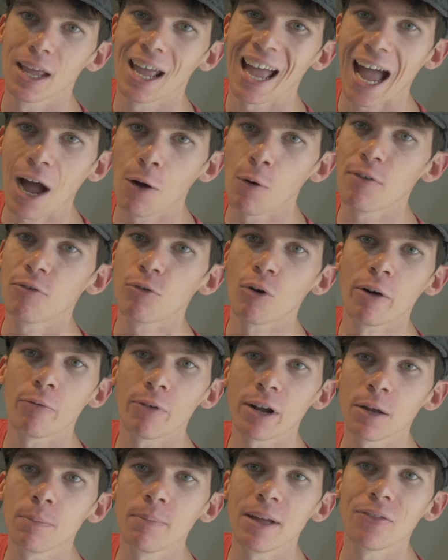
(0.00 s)
However, I
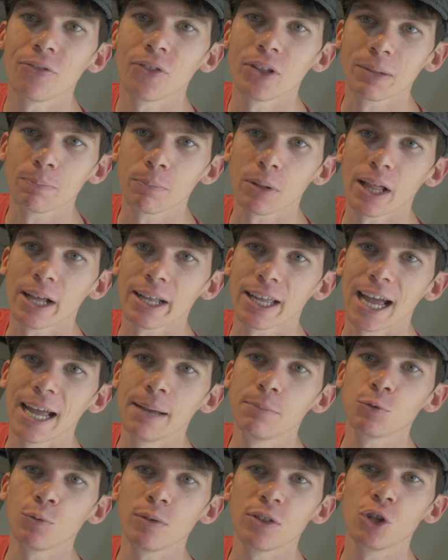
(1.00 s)
recommend that
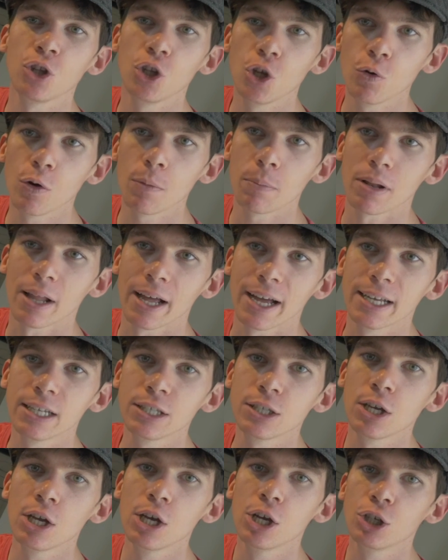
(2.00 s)
games with newer
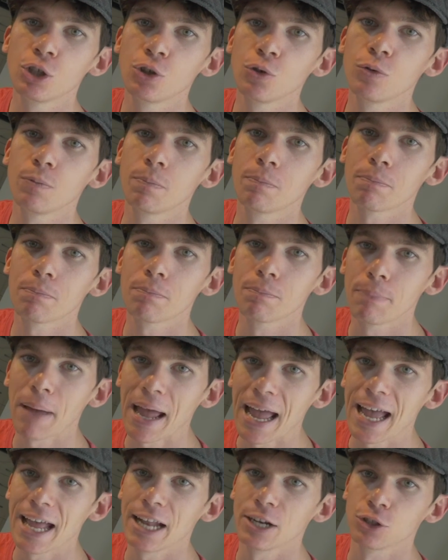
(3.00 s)
players should
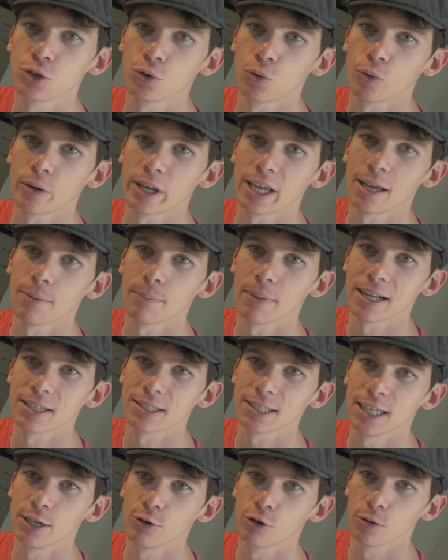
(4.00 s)
ban talking about
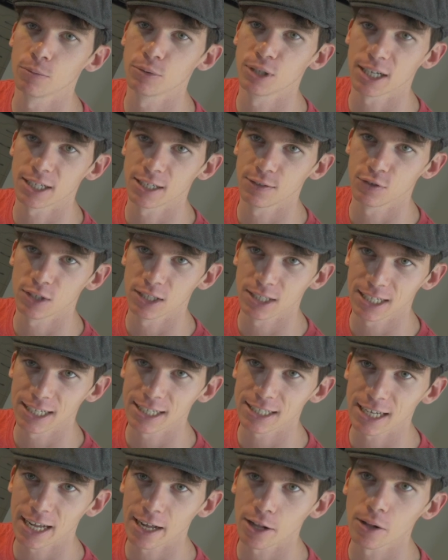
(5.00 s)
secret objectives in
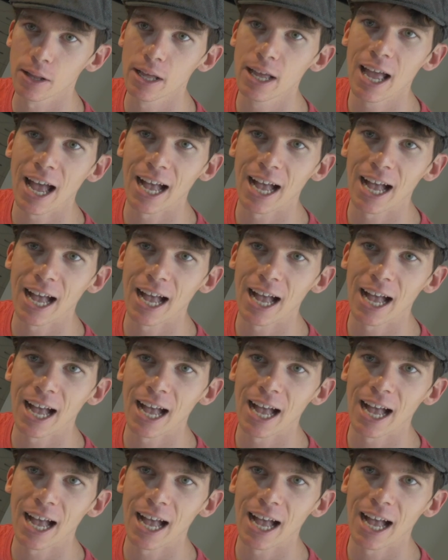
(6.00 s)
detail,